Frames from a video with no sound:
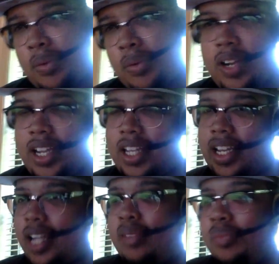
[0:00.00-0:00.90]
point and the
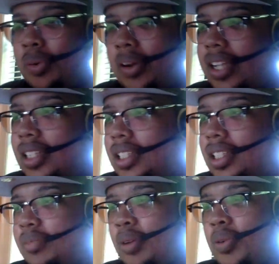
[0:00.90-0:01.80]
end point but
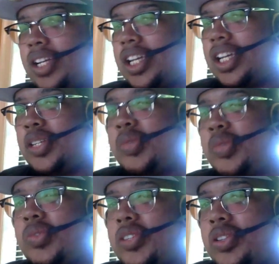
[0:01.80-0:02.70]
what can you
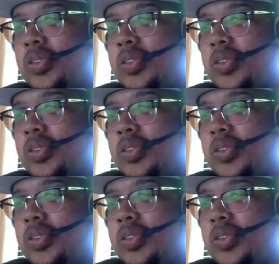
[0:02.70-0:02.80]
do